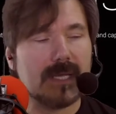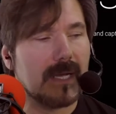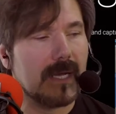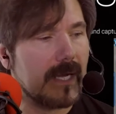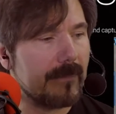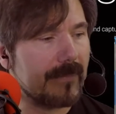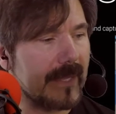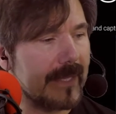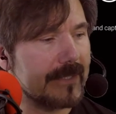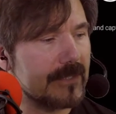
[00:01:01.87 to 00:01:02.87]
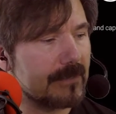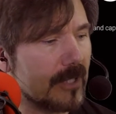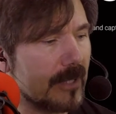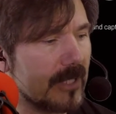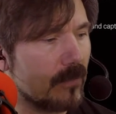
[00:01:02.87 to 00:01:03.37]
As you're
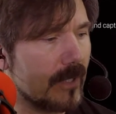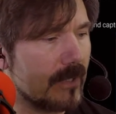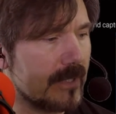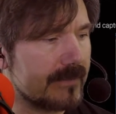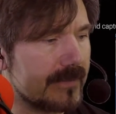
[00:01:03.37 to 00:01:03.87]
probably aware of,